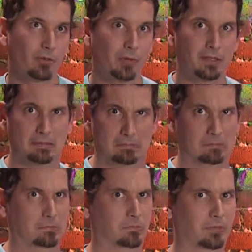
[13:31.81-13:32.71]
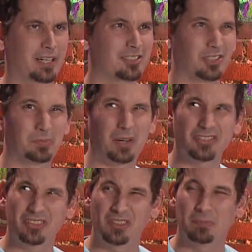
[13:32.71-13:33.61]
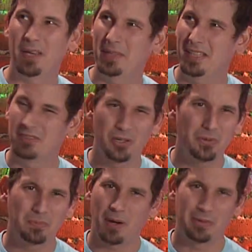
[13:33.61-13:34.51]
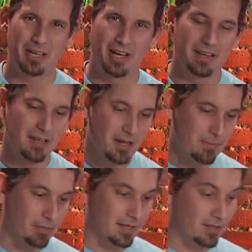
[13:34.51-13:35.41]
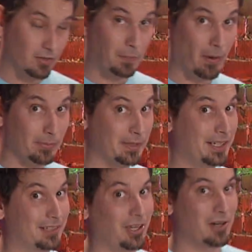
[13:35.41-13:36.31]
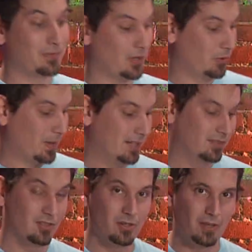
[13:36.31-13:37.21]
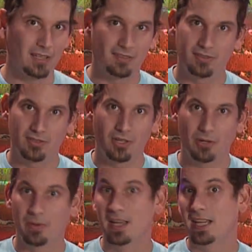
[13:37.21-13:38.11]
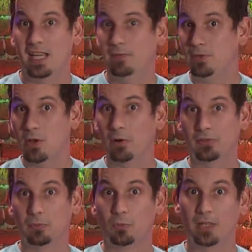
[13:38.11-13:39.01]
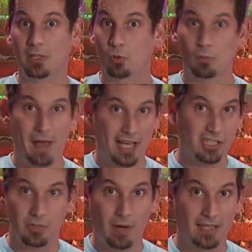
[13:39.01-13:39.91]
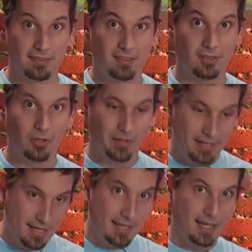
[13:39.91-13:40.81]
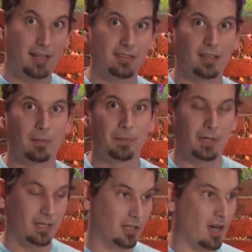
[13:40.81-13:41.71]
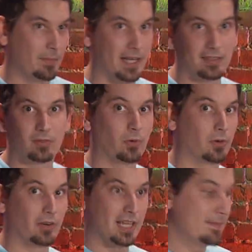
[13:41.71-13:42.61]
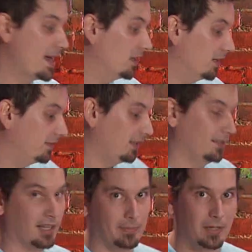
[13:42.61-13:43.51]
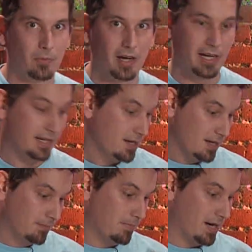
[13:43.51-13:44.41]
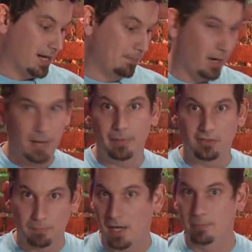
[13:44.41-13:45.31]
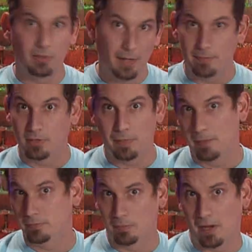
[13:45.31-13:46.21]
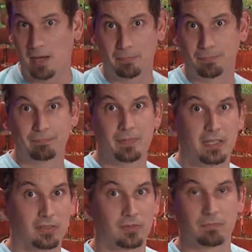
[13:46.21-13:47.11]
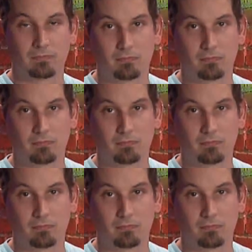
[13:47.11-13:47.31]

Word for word: with regular expressions, maybe? No, probably not. But there's probably a ton of other ways to do this. So if you know of some really cool bashy ways to do it, hit us up in the comments or email us and tell me why my piping to pipe to pipe to pipe to pipe is